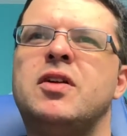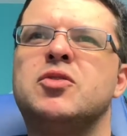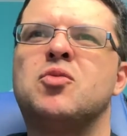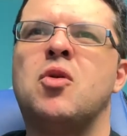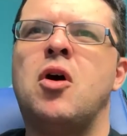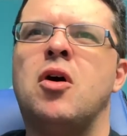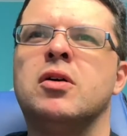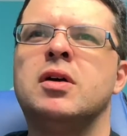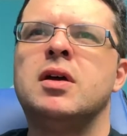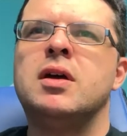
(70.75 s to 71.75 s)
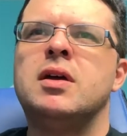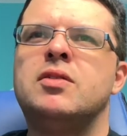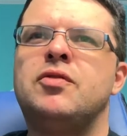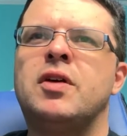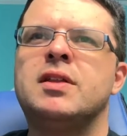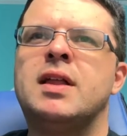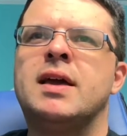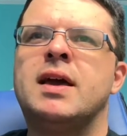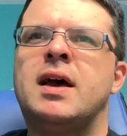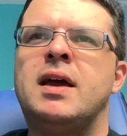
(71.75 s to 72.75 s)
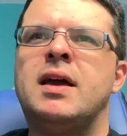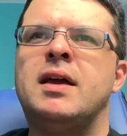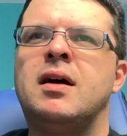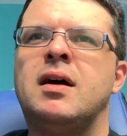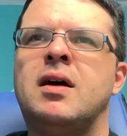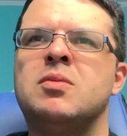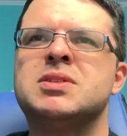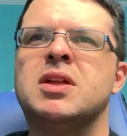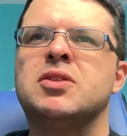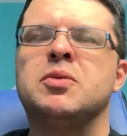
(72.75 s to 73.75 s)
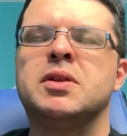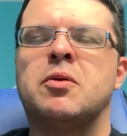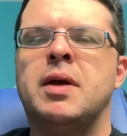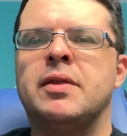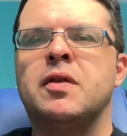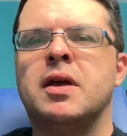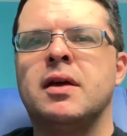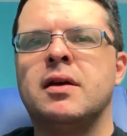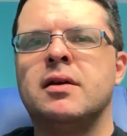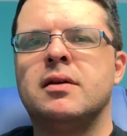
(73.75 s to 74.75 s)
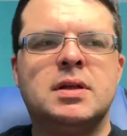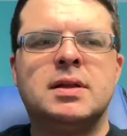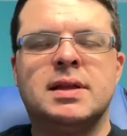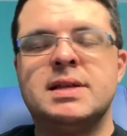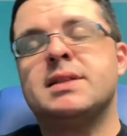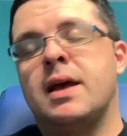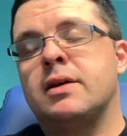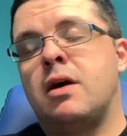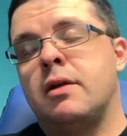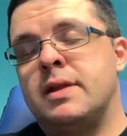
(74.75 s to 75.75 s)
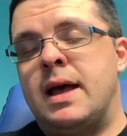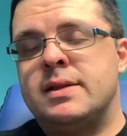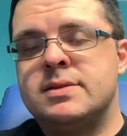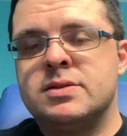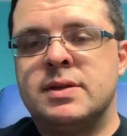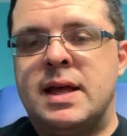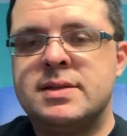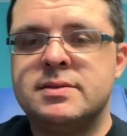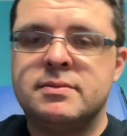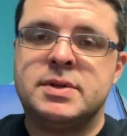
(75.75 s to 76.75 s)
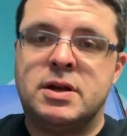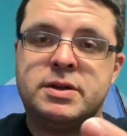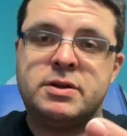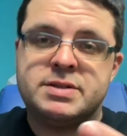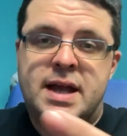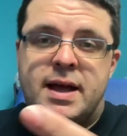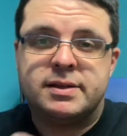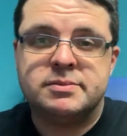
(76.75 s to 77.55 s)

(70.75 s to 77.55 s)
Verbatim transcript: wrong. It felt like I was not doing the right thing. At least I caught that. So that there's that.